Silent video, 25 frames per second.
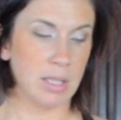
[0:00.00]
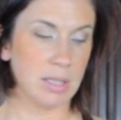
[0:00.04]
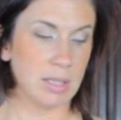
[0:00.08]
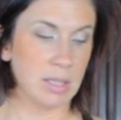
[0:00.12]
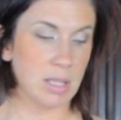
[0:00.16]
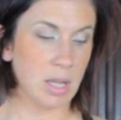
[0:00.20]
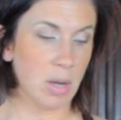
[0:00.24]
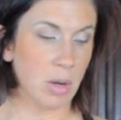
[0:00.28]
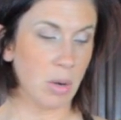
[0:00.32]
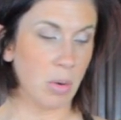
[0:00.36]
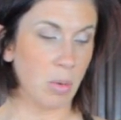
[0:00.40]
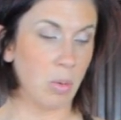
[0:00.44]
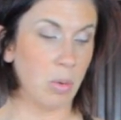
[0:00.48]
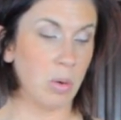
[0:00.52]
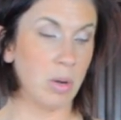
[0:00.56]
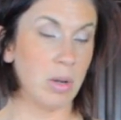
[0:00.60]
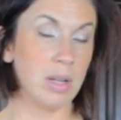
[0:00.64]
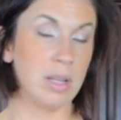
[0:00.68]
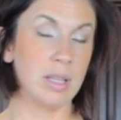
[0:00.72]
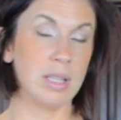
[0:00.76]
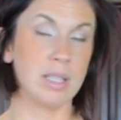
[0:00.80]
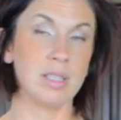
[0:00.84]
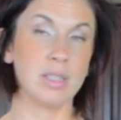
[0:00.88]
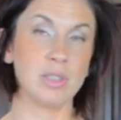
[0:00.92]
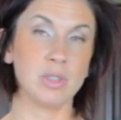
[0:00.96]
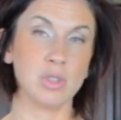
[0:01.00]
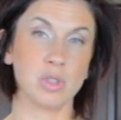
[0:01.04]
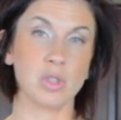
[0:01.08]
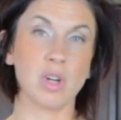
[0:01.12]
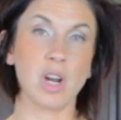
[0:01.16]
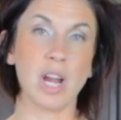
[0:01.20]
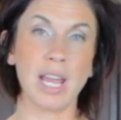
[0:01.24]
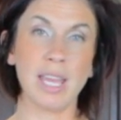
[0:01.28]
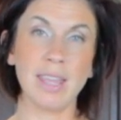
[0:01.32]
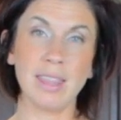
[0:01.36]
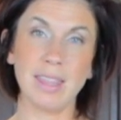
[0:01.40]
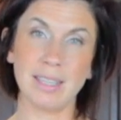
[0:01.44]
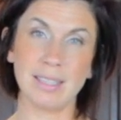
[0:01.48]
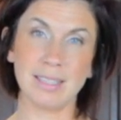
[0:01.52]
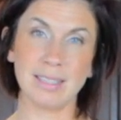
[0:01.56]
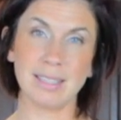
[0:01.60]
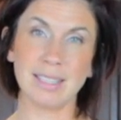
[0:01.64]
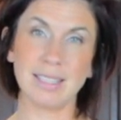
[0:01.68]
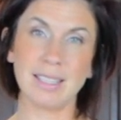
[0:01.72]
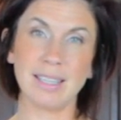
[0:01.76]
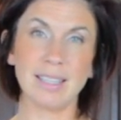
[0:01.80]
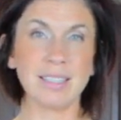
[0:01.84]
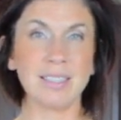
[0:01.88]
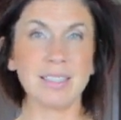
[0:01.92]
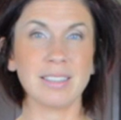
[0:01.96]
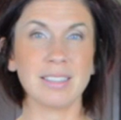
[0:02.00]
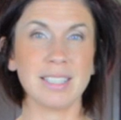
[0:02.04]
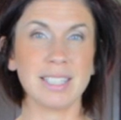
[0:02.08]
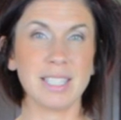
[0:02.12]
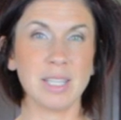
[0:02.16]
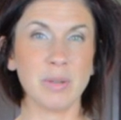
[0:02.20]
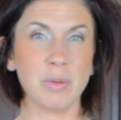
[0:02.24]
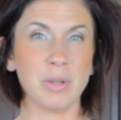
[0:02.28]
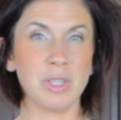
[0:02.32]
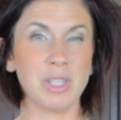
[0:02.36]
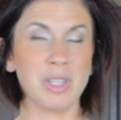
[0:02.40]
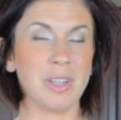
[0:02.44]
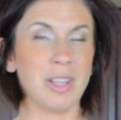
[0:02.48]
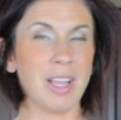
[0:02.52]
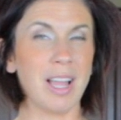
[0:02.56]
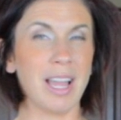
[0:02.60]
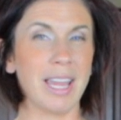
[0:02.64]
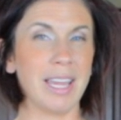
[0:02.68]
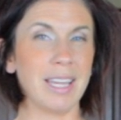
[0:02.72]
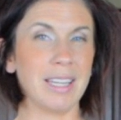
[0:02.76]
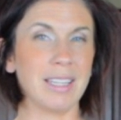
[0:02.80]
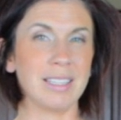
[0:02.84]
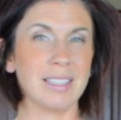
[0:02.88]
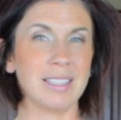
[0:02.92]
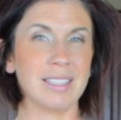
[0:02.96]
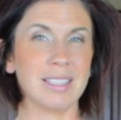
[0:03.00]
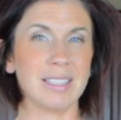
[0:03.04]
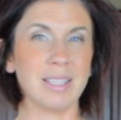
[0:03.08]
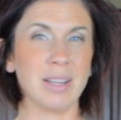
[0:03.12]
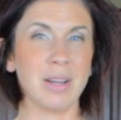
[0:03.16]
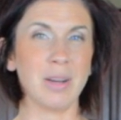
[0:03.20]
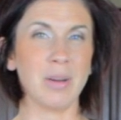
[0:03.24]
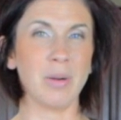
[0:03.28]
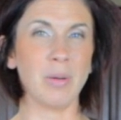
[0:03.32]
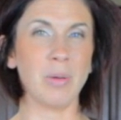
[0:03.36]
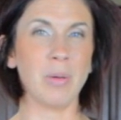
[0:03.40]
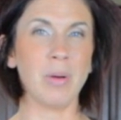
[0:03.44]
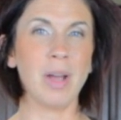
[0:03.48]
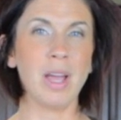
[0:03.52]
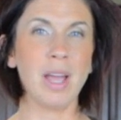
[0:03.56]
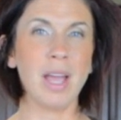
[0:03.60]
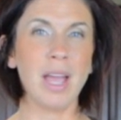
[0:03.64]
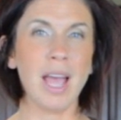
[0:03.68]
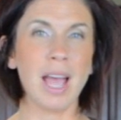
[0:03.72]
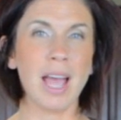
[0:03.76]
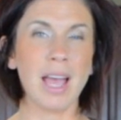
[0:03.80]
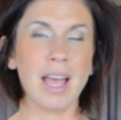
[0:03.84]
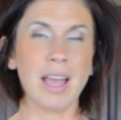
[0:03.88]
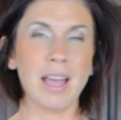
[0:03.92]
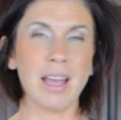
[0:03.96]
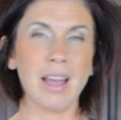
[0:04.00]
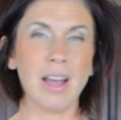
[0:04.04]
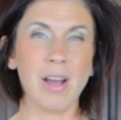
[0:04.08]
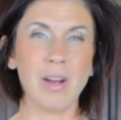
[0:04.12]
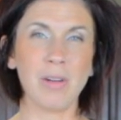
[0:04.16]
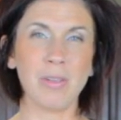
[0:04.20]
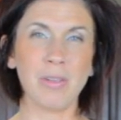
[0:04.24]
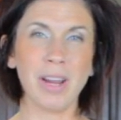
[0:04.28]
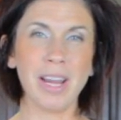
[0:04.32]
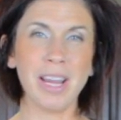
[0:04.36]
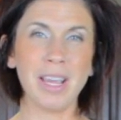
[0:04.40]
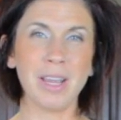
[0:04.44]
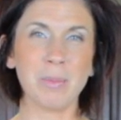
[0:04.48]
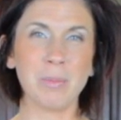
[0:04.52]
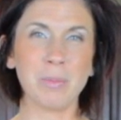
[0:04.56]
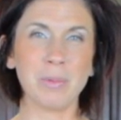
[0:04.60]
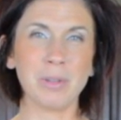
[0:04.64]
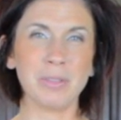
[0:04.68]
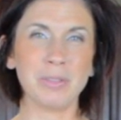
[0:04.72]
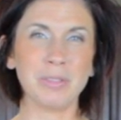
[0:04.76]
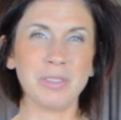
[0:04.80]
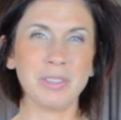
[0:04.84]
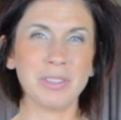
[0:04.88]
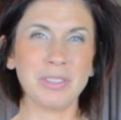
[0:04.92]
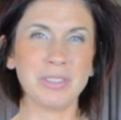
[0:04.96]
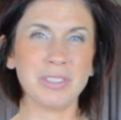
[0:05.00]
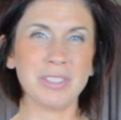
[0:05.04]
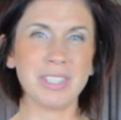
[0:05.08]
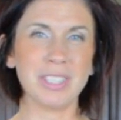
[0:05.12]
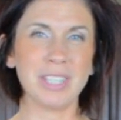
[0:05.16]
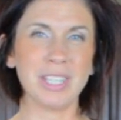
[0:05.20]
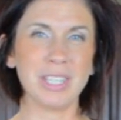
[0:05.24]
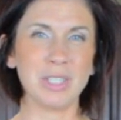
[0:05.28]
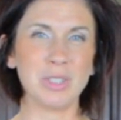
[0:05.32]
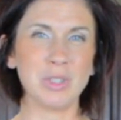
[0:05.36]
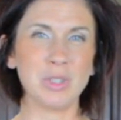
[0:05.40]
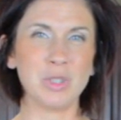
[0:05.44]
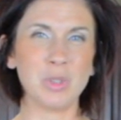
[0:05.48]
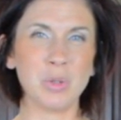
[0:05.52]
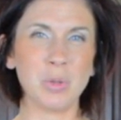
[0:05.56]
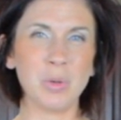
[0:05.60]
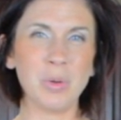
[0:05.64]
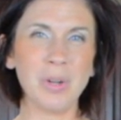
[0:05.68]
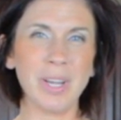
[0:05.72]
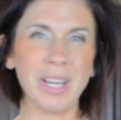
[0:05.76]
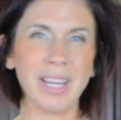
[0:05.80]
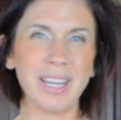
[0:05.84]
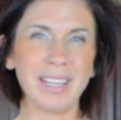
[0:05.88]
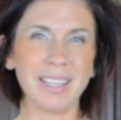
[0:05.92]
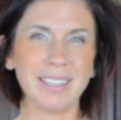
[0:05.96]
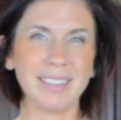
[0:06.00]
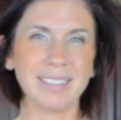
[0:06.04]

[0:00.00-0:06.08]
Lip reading: So try this, see what you like. So, all right, uplifters, enjoy.